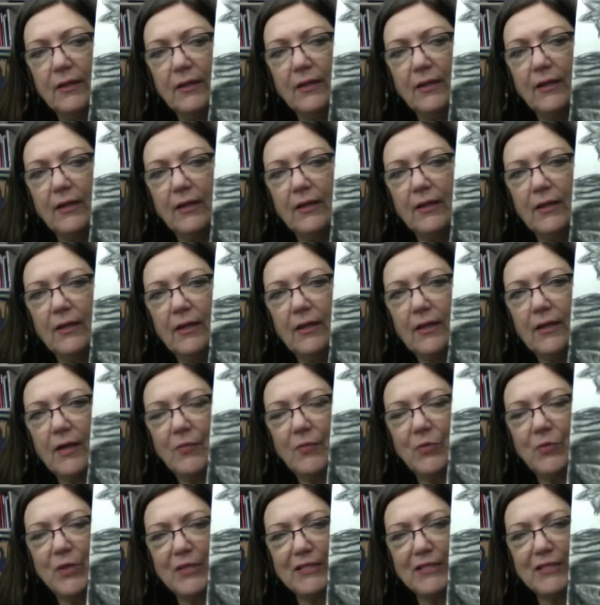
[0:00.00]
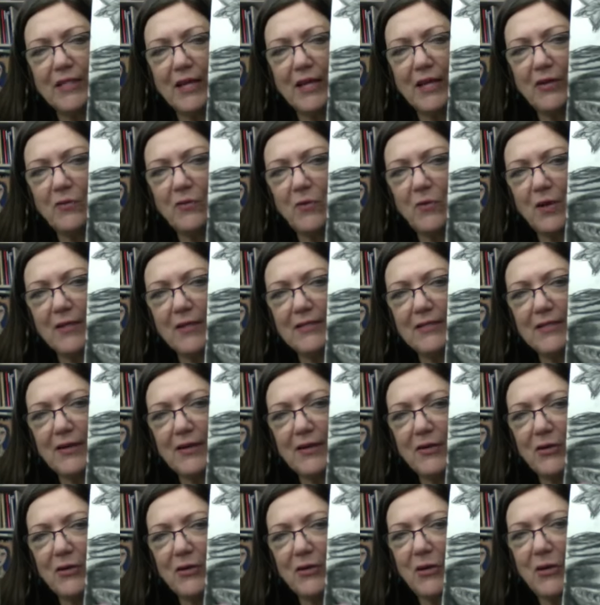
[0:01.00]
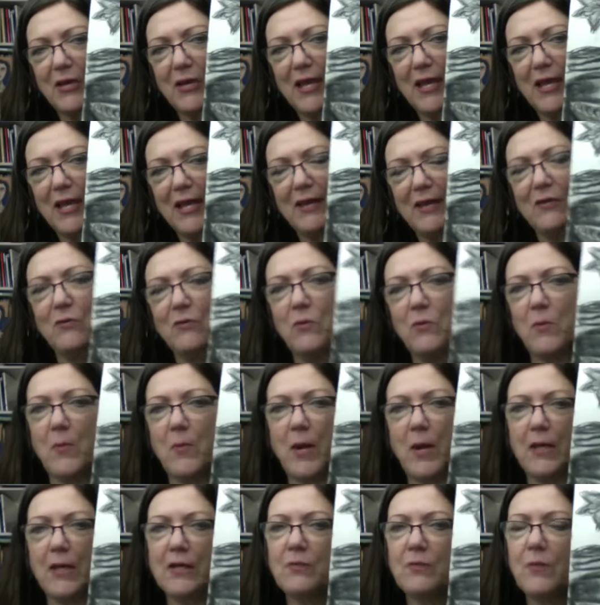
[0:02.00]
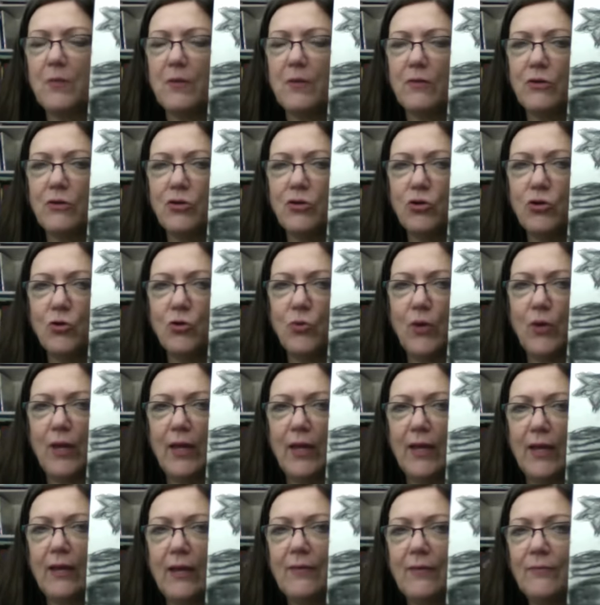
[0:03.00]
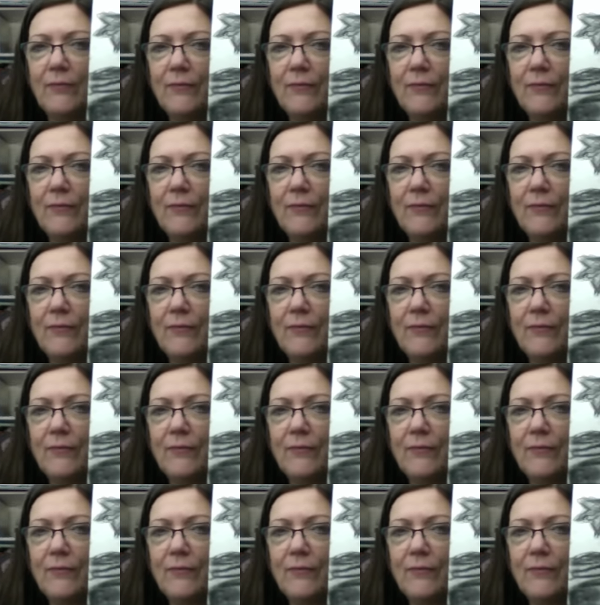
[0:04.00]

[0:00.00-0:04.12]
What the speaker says: And then a couple days later when I started looking at it, it reminded me of the tree